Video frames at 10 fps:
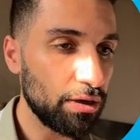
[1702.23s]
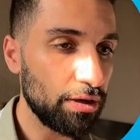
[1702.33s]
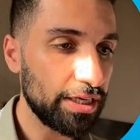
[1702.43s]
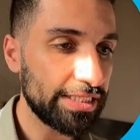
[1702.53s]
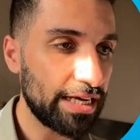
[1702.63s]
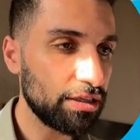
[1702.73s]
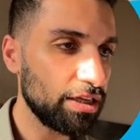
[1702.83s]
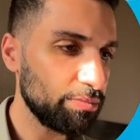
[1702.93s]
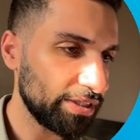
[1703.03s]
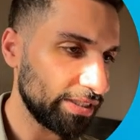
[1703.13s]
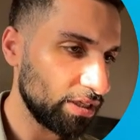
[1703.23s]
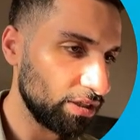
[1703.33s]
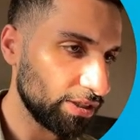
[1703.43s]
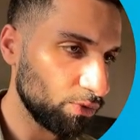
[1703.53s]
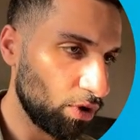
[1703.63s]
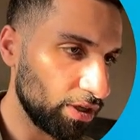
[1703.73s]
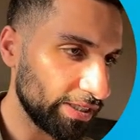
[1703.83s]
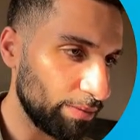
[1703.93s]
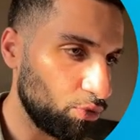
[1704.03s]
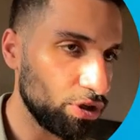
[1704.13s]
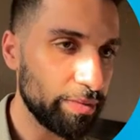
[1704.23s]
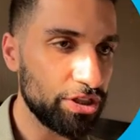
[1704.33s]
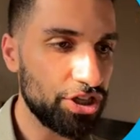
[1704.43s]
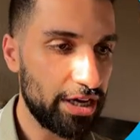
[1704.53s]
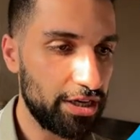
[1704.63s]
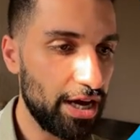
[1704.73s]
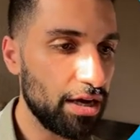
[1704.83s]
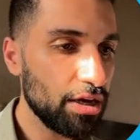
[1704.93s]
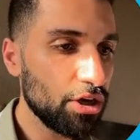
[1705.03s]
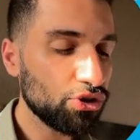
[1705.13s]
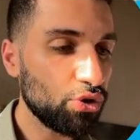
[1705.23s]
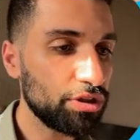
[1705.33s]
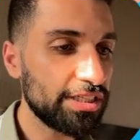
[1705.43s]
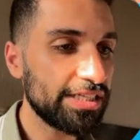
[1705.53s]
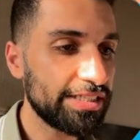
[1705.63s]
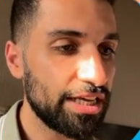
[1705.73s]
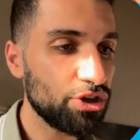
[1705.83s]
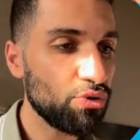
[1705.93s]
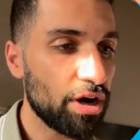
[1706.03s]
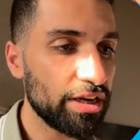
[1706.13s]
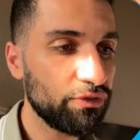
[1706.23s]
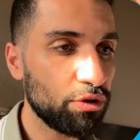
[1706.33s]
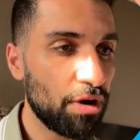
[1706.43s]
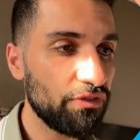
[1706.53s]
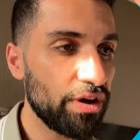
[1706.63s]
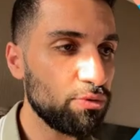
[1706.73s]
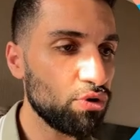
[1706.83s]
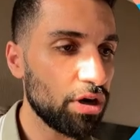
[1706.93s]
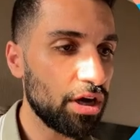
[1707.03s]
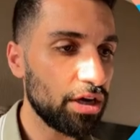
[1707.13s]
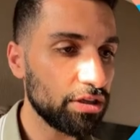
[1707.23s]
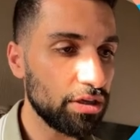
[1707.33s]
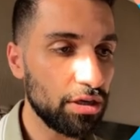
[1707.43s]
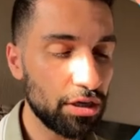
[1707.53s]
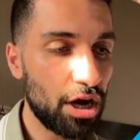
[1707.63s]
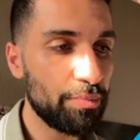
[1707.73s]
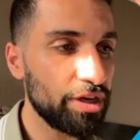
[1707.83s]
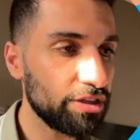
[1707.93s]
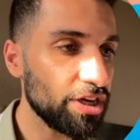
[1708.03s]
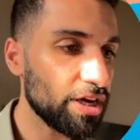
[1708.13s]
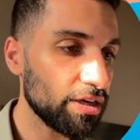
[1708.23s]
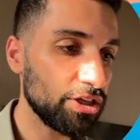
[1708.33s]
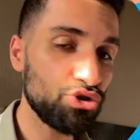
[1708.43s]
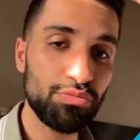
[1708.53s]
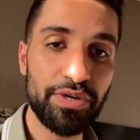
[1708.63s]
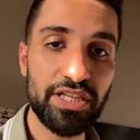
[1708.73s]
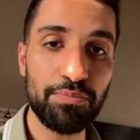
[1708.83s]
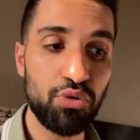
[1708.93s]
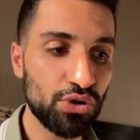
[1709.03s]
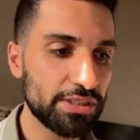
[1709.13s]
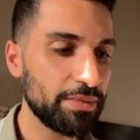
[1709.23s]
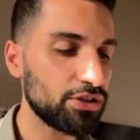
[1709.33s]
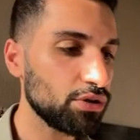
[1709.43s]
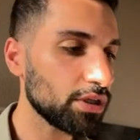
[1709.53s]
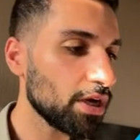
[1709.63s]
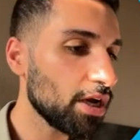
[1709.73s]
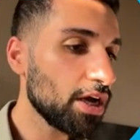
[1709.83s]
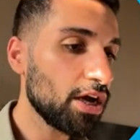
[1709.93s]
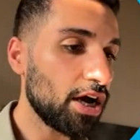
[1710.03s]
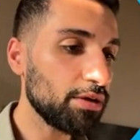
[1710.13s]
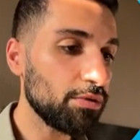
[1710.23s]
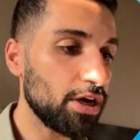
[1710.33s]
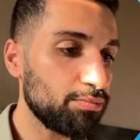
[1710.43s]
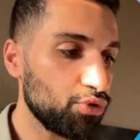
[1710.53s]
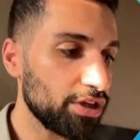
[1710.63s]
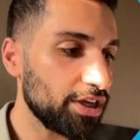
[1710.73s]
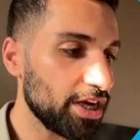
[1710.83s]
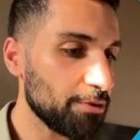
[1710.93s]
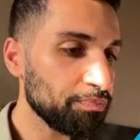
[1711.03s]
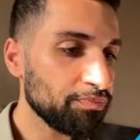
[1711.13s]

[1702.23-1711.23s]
exactly, let me see, this one is appointment check. Yeah, so this is the URL for my webhook. I copy it here. It should be the post method. I put it here.